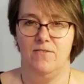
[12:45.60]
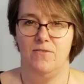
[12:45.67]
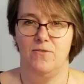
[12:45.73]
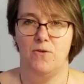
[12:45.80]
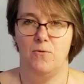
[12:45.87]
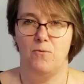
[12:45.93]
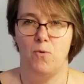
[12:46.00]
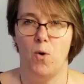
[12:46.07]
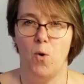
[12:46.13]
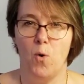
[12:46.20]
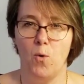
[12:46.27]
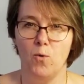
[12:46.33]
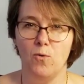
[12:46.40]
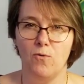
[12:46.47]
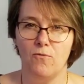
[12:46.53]
the
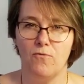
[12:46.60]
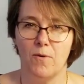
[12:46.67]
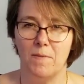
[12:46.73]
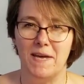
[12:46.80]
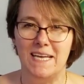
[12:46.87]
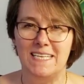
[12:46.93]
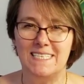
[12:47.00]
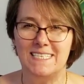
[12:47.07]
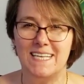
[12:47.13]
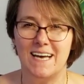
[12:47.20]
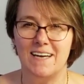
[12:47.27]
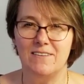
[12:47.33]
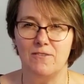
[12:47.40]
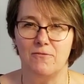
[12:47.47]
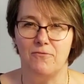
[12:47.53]
roll from
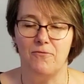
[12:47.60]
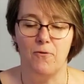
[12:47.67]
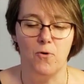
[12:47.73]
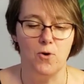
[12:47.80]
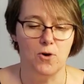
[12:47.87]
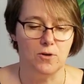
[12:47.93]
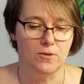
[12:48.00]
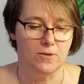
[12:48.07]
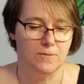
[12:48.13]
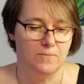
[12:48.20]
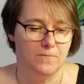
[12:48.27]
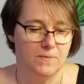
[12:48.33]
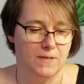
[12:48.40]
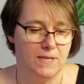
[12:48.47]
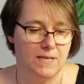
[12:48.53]
inside the foil,
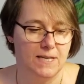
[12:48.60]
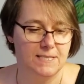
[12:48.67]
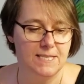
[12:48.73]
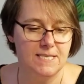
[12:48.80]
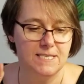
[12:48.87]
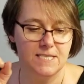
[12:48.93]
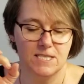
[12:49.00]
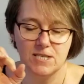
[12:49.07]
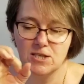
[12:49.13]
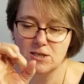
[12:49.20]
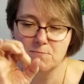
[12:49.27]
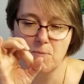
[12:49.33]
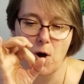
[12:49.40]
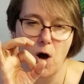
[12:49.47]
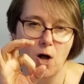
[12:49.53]
because it's
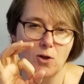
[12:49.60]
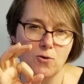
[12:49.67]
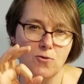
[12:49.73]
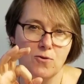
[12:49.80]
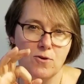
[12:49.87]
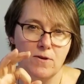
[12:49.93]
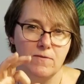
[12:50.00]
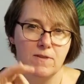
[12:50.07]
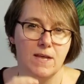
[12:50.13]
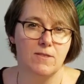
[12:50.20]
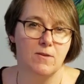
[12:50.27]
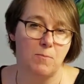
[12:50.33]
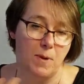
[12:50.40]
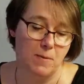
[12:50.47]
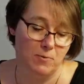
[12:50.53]
smaller than
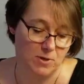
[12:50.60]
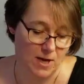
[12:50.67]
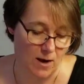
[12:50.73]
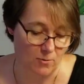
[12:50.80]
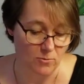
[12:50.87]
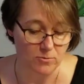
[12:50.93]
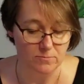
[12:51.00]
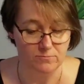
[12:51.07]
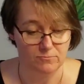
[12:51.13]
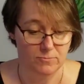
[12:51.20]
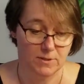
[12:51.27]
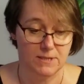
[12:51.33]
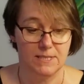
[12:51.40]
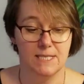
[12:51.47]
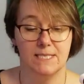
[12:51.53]
the paper towel.
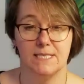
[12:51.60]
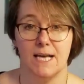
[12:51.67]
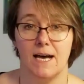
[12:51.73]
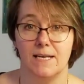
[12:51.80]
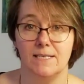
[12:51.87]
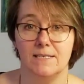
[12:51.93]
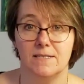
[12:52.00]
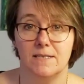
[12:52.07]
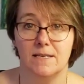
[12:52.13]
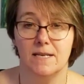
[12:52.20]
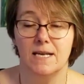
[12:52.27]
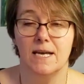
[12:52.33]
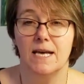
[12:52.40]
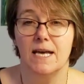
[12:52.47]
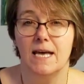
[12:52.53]
It's this size,
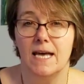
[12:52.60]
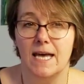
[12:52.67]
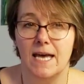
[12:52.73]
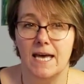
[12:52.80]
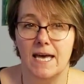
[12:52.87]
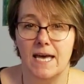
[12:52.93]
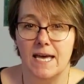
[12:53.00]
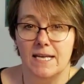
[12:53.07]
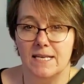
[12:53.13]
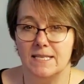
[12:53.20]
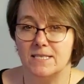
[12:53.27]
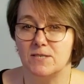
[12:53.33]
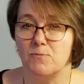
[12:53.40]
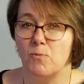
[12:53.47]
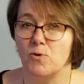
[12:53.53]
and
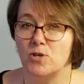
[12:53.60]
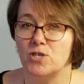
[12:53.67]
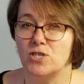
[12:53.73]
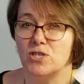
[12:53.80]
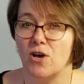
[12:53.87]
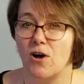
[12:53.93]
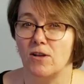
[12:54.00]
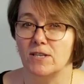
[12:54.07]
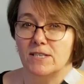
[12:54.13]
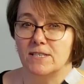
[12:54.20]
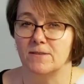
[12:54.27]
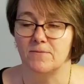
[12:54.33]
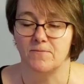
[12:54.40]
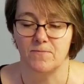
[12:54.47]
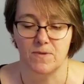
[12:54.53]
it's more solid.
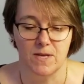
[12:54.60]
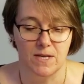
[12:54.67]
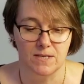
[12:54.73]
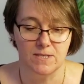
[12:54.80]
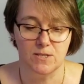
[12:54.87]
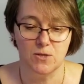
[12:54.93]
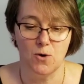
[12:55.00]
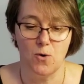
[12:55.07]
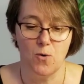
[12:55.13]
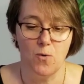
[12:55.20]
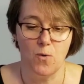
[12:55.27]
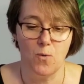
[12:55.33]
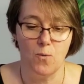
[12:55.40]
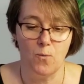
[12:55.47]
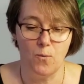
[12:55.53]

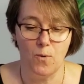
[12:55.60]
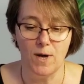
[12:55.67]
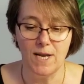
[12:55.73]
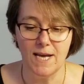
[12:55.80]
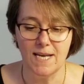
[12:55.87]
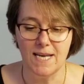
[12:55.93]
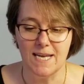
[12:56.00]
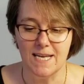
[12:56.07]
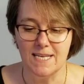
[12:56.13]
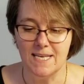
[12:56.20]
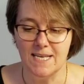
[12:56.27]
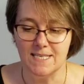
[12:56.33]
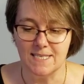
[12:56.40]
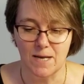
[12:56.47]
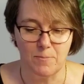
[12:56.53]
So what I did
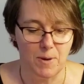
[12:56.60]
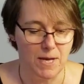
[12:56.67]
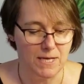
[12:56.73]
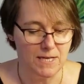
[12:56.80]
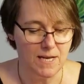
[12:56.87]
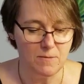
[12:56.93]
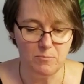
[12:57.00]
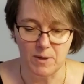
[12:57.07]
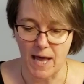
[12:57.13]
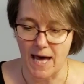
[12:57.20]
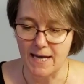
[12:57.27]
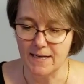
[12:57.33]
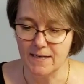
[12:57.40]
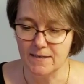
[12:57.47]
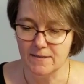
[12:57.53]
is I painted it
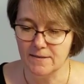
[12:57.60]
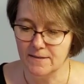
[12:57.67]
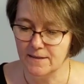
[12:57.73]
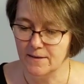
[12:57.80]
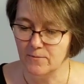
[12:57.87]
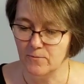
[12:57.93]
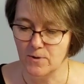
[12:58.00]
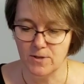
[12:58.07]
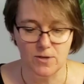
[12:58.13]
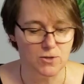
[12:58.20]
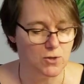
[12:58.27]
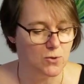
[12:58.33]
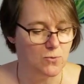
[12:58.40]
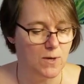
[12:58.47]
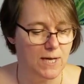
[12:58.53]
black with the
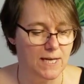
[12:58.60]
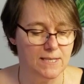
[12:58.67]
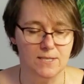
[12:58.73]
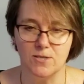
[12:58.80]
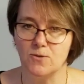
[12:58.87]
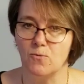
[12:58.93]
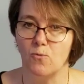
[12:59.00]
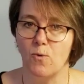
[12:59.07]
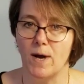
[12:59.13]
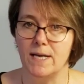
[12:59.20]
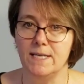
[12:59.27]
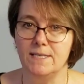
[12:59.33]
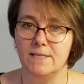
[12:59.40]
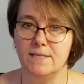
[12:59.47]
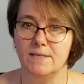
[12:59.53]
2 ends
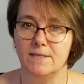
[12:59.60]
white,